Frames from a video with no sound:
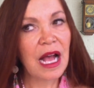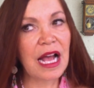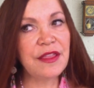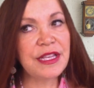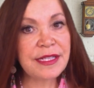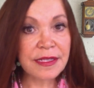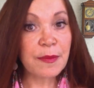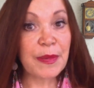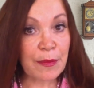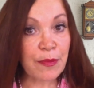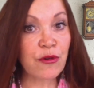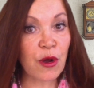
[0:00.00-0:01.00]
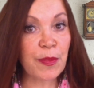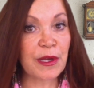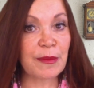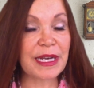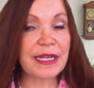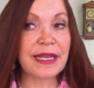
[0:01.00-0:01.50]
And this is a big
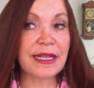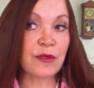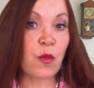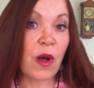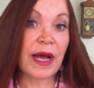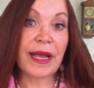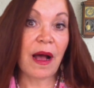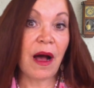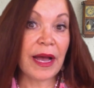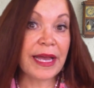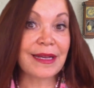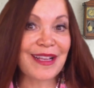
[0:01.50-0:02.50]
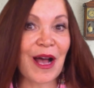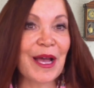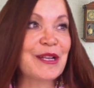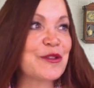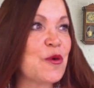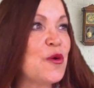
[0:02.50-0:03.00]
problem. And it's why I
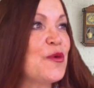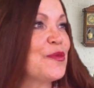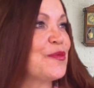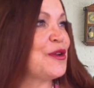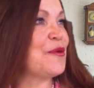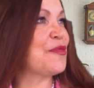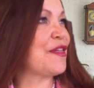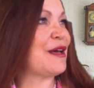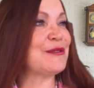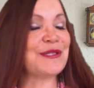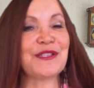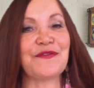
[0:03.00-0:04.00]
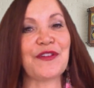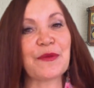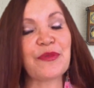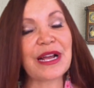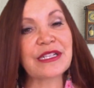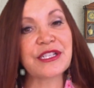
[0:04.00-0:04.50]
and all, thousands of other
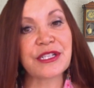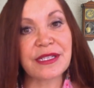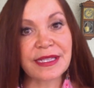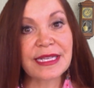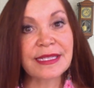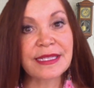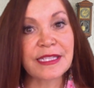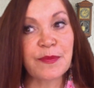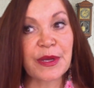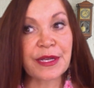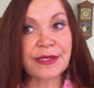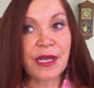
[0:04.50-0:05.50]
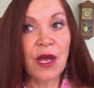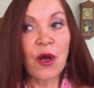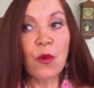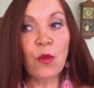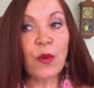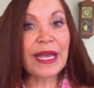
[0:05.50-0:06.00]
practitioners exist, because
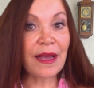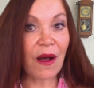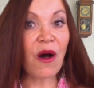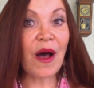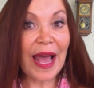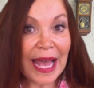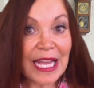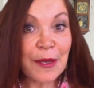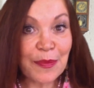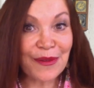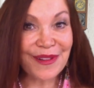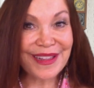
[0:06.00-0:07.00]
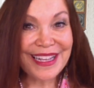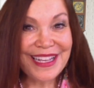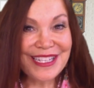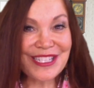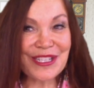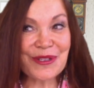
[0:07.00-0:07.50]
we are able
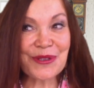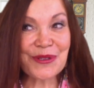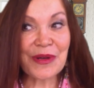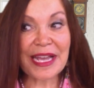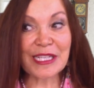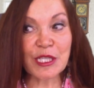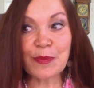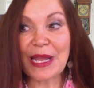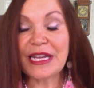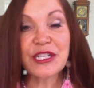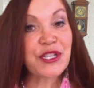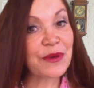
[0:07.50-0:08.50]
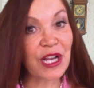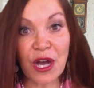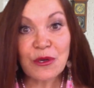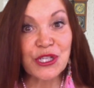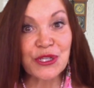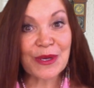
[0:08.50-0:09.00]
to explain to you and
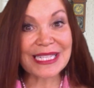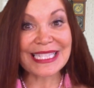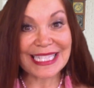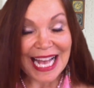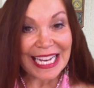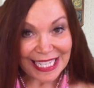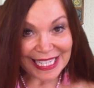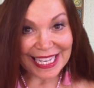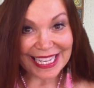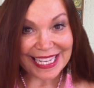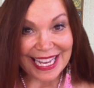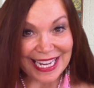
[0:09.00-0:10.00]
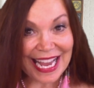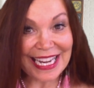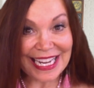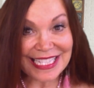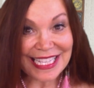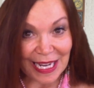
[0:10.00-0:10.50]
coach you exactly in
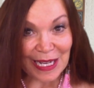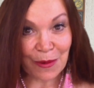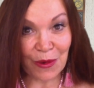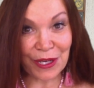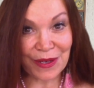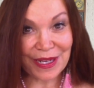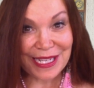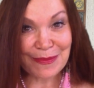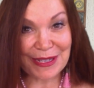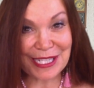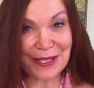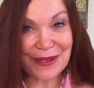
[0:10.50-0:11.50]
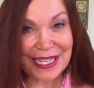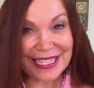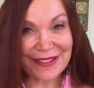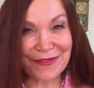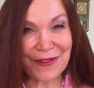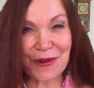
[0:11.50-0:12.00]
exactly what you need to be
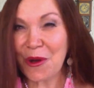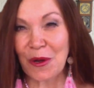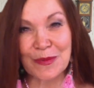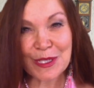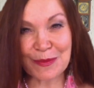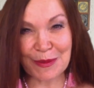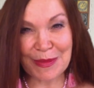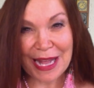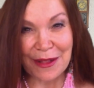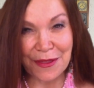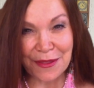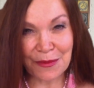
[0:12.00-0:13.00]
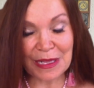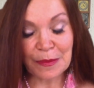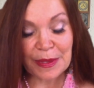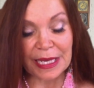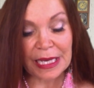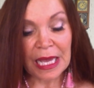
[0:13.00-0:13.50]
doing for optimum health and
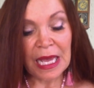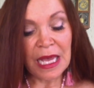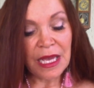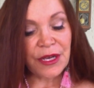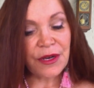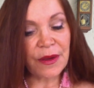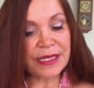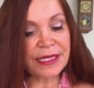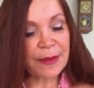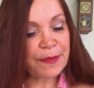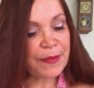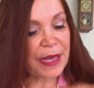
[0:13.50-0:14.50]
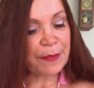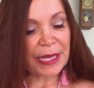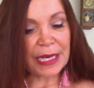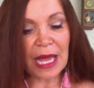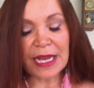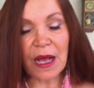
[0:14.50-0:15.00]
well-being. It's a
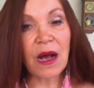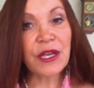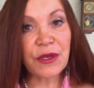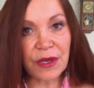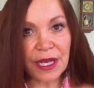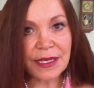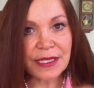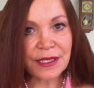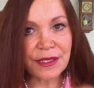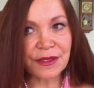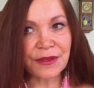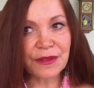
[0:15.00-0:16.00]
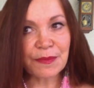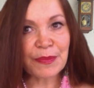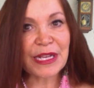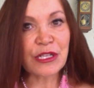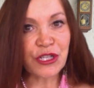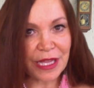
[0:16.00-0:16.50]
bit like, are you going to
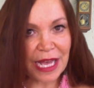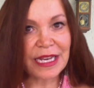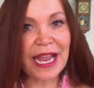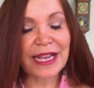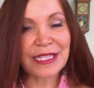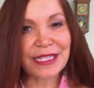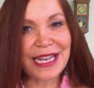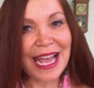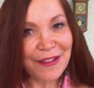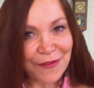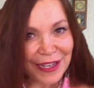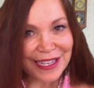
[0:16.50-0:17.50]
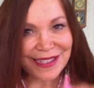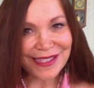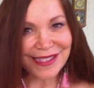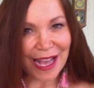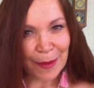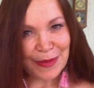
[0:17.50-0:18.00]
binge that next
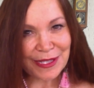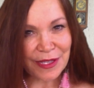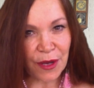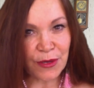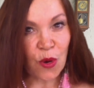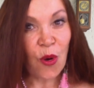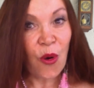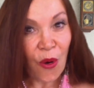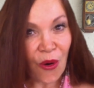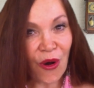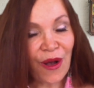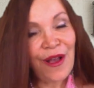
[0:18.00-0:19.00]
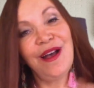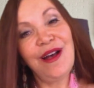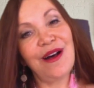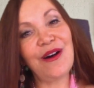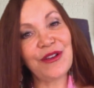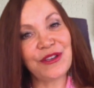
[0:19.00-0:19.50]
Netflix episode, or
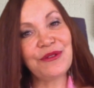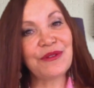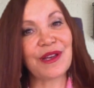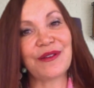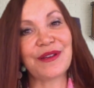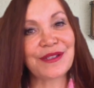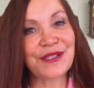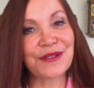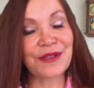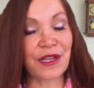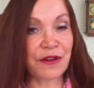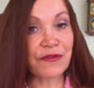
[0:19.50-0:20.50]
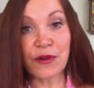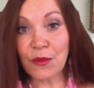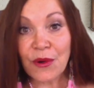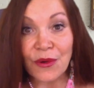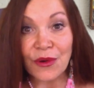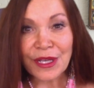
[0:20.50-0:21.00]
are you going to go for a
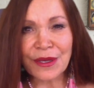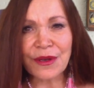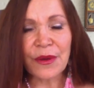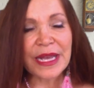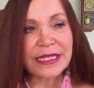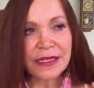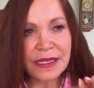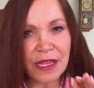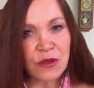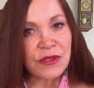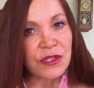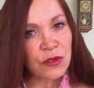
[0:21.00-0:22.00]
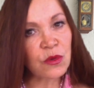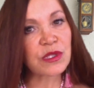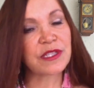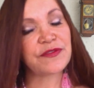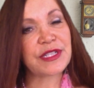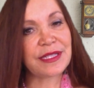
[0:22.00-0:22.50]
walk? It's those sorts
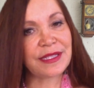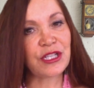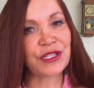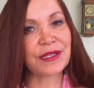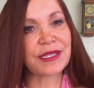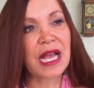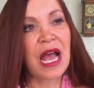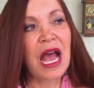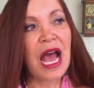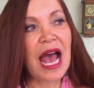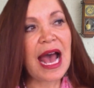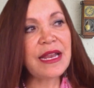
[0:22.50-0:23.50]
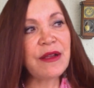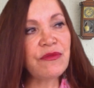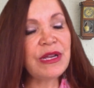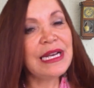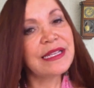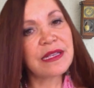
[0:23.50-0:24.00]
of decisions. And it
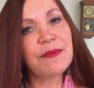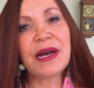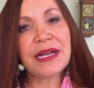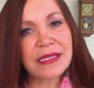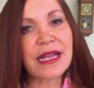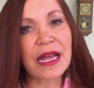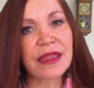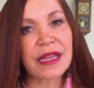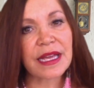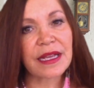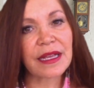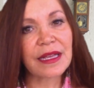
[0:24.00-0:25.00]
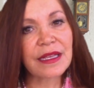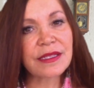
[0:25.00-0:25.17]
really is a mindset thing.